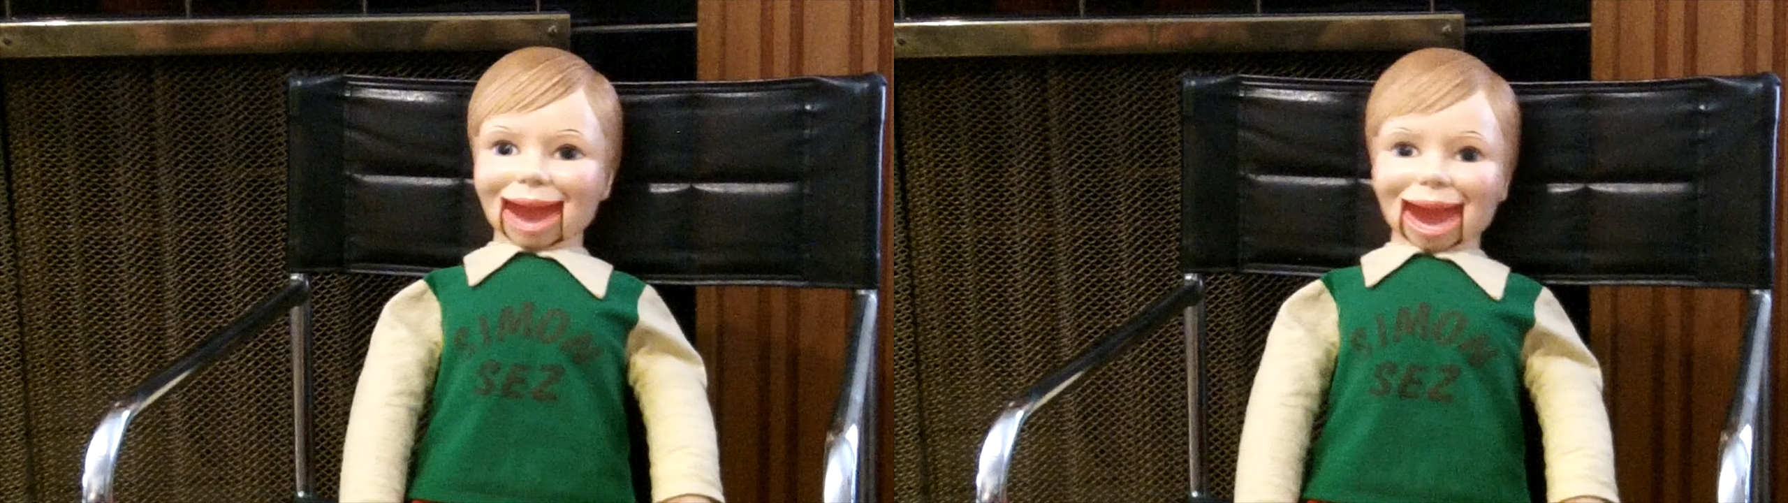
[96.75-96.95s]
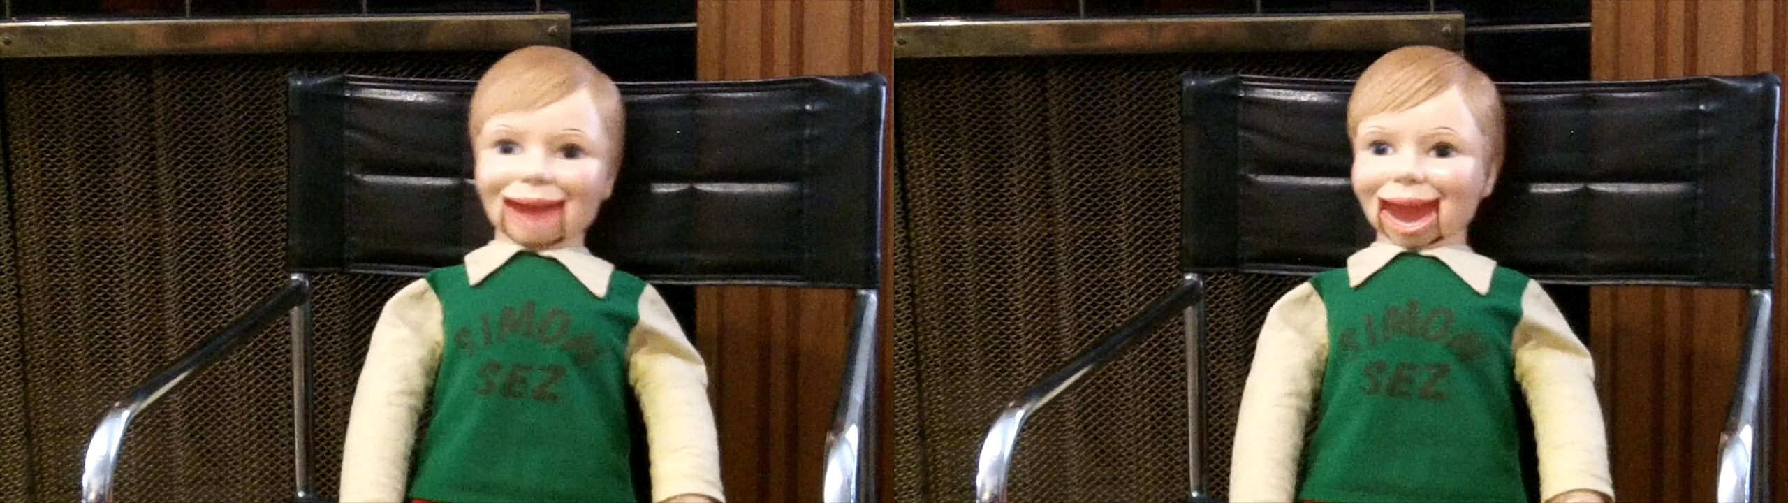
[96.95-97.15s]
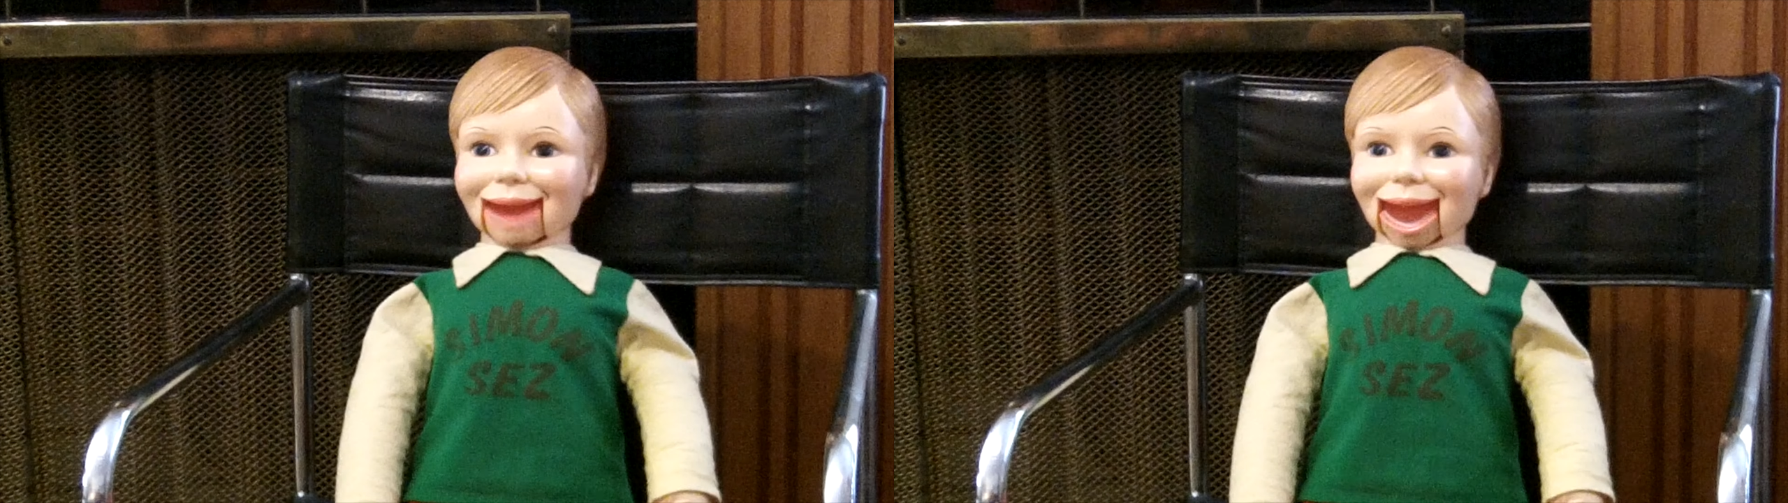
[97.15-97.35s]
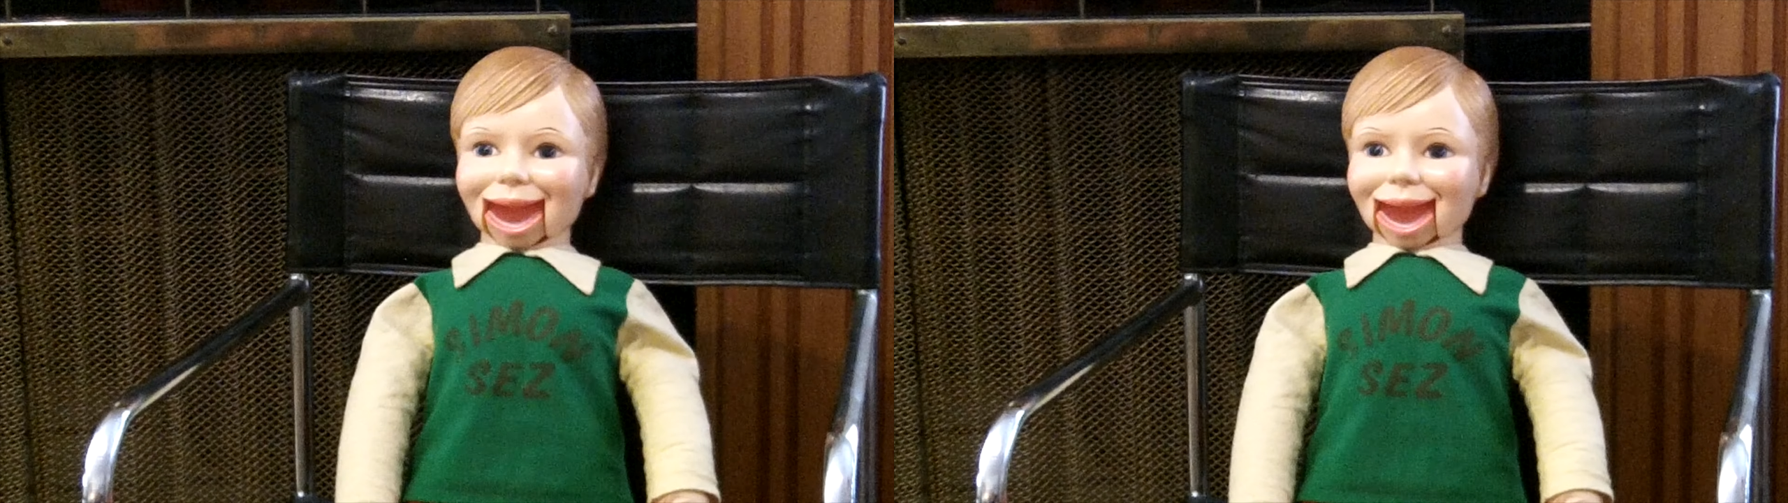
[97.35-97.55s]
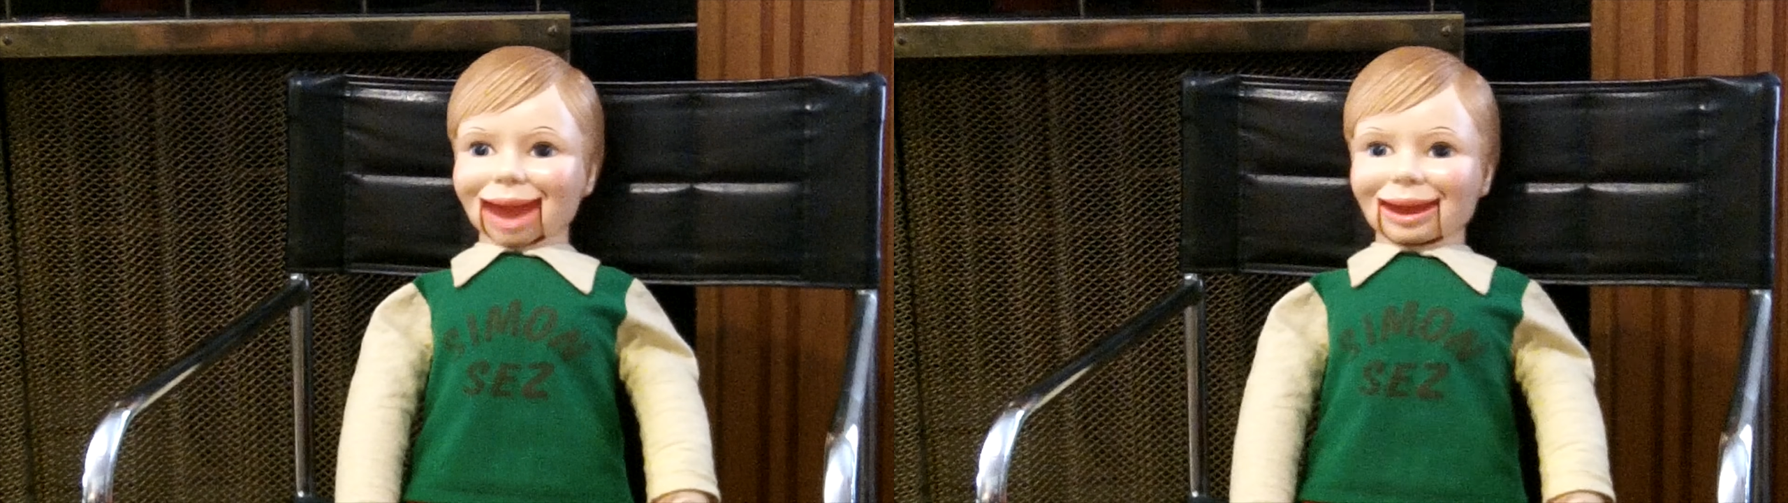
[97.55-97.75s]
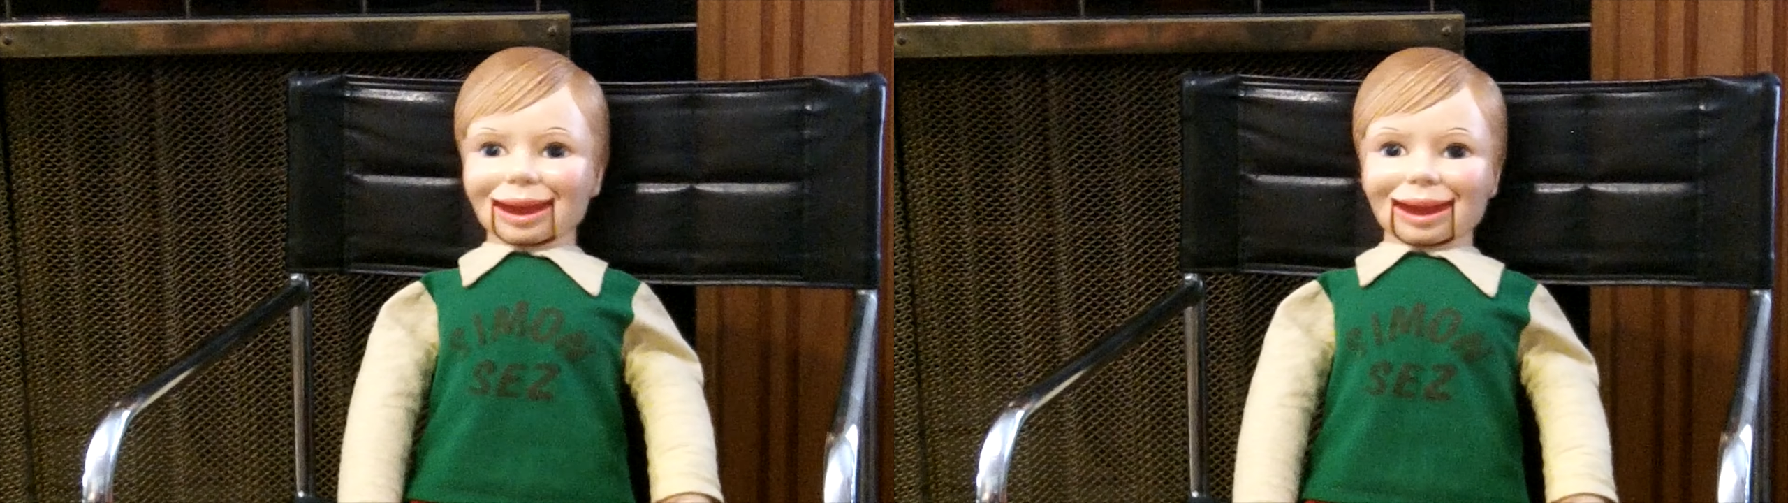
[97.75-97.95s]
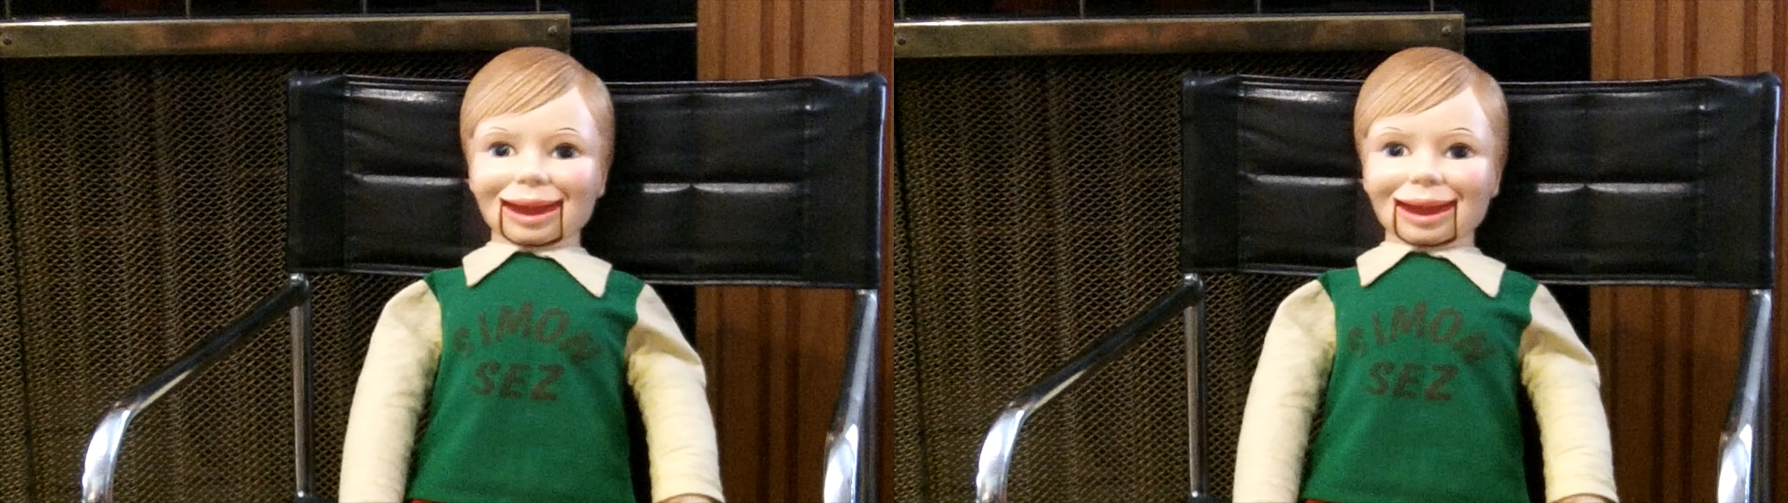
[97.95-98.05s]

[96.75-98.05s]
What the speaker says: wants it to be there.